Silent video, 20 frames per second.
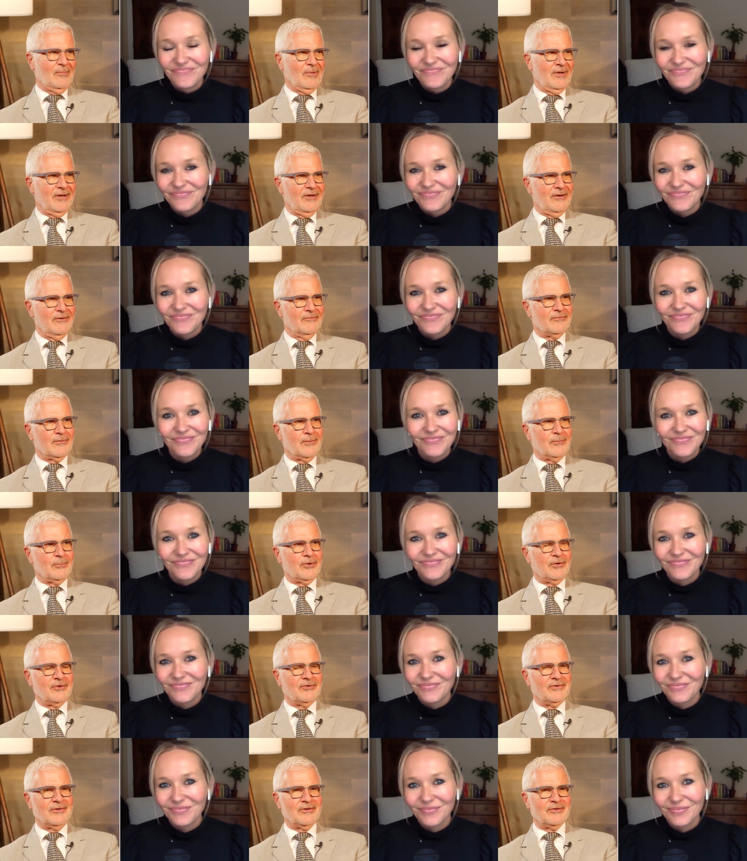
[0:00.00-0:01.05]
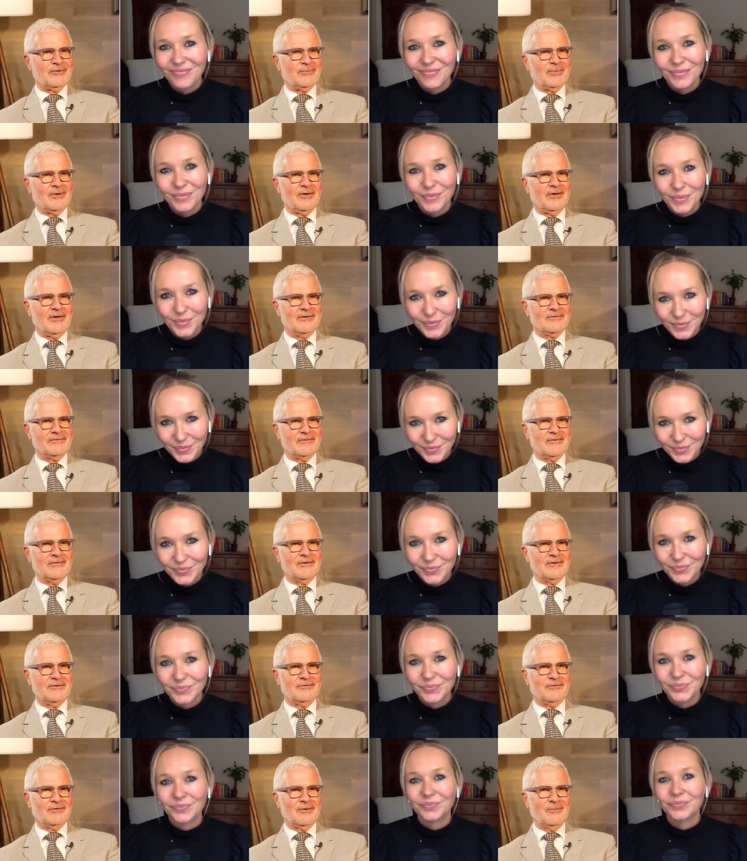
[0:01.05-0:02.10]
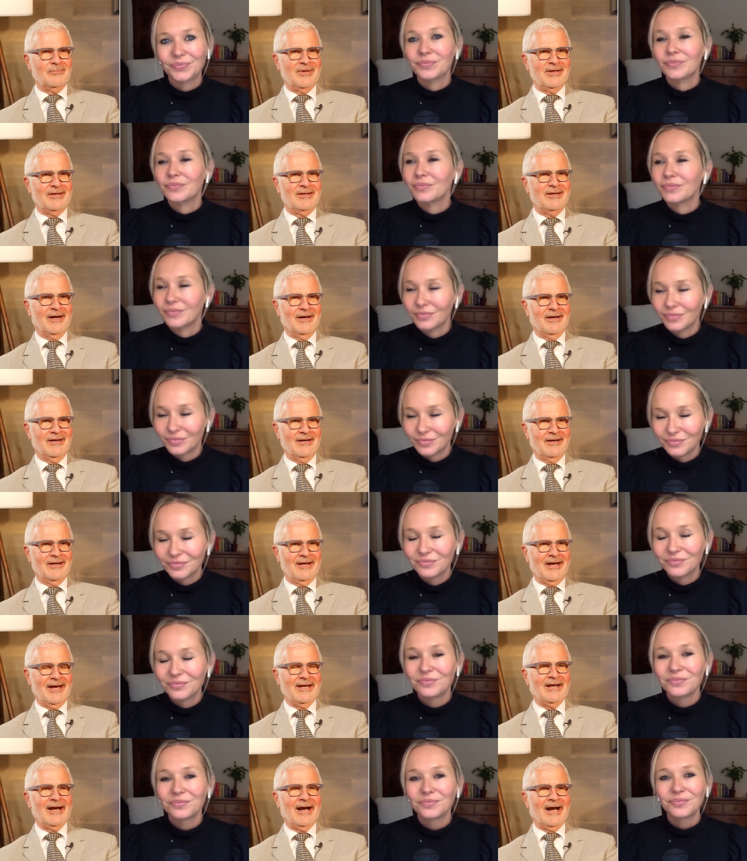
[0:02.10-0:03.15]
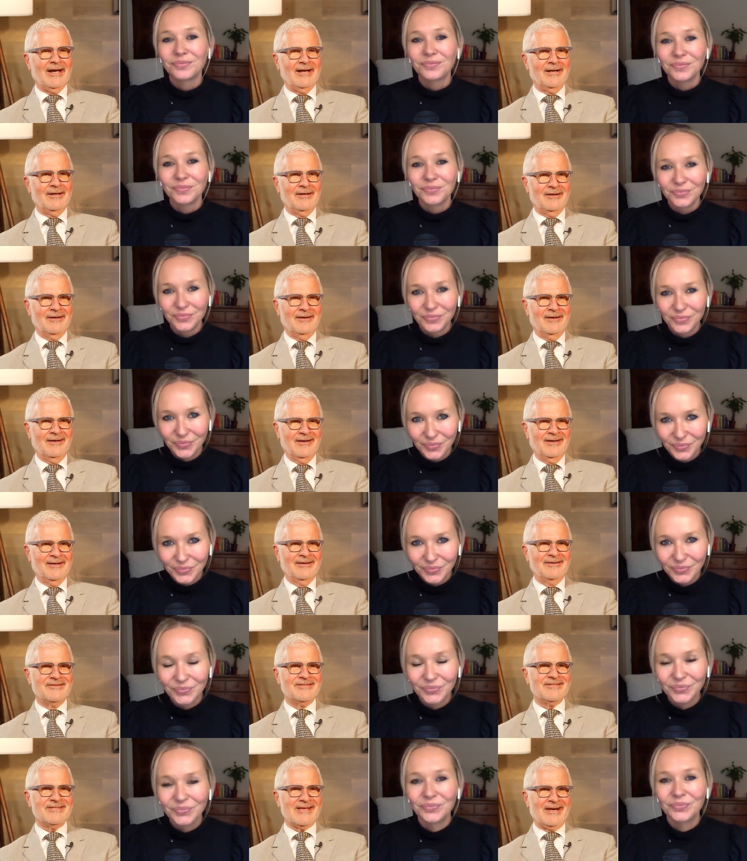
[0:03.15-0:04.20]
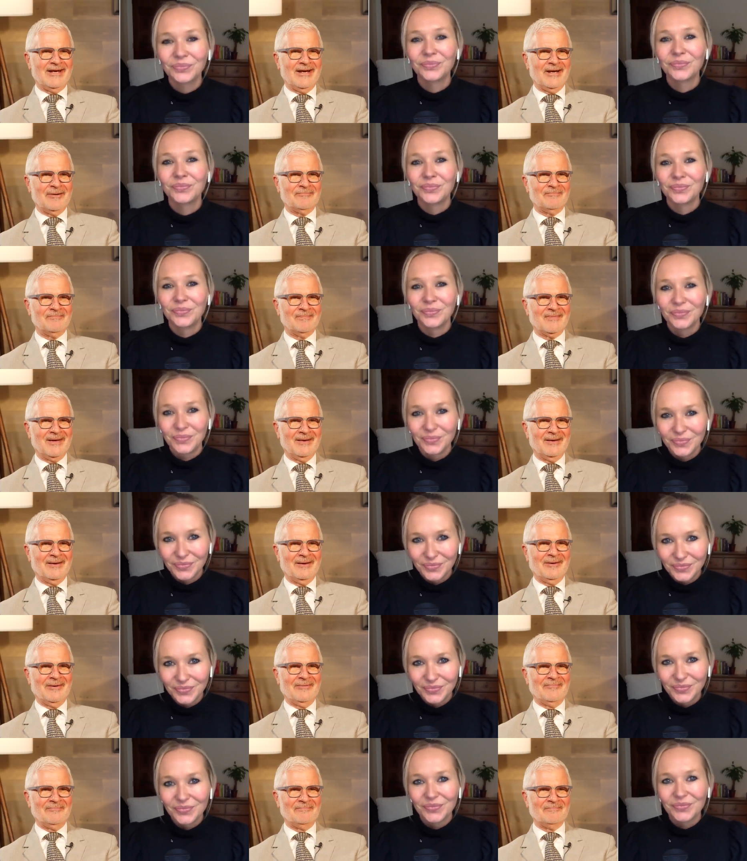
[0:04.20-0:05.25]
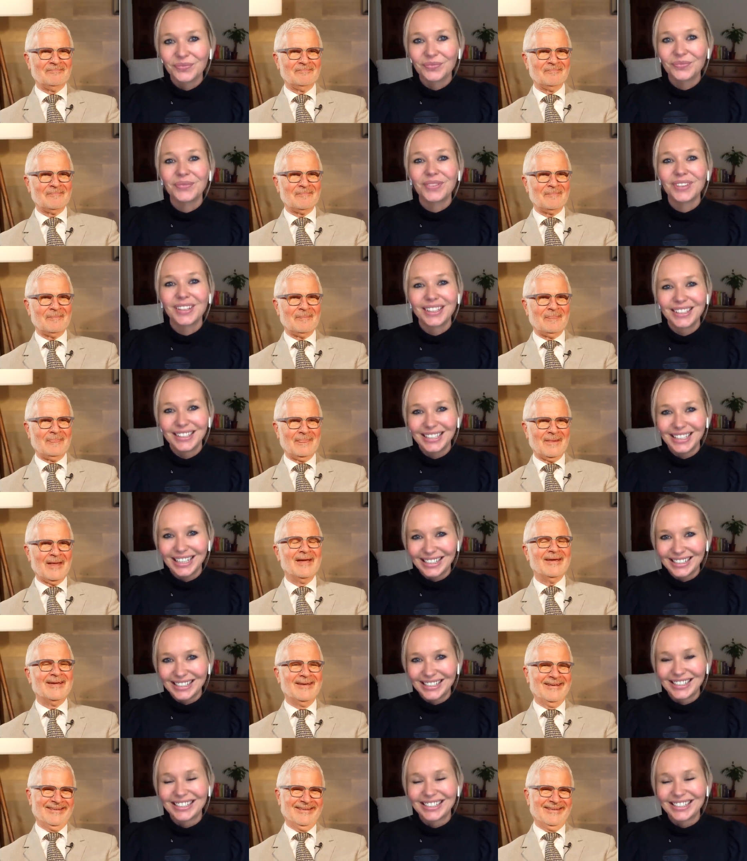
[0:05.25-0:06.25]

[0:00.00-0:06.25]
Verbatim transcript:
Speaker 1: believe from personal experience that this should be done in a guided setting. Um,
Speaker 2: yes.